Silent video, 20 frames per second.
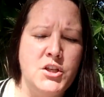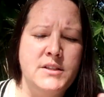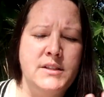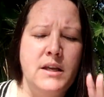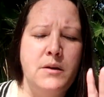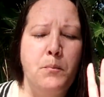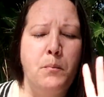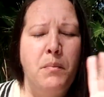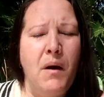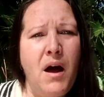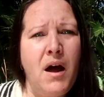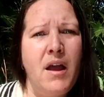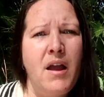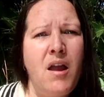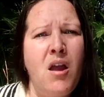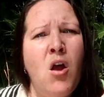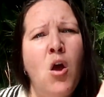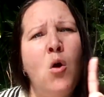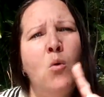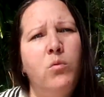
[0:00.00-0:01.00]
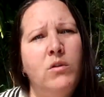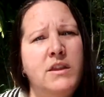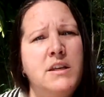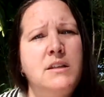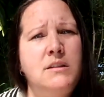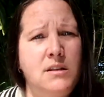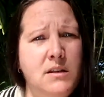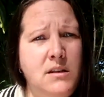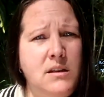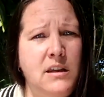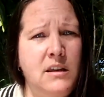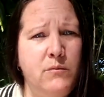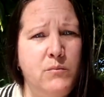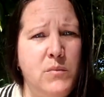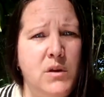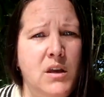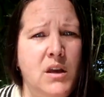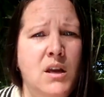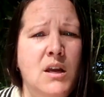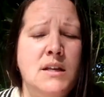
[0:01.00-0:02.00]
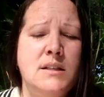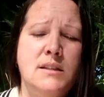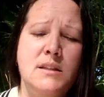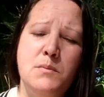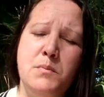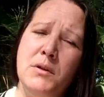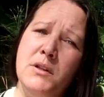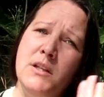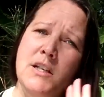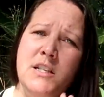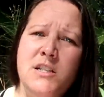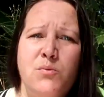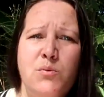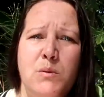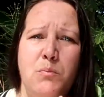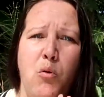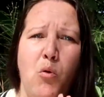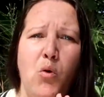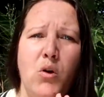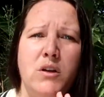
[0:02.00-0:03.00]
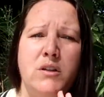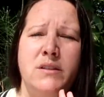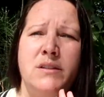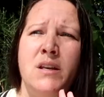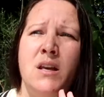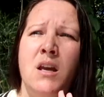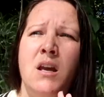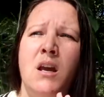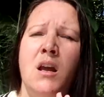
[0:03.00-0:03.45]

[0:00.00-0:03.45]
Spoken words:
I said, but what they did give me is the police reports.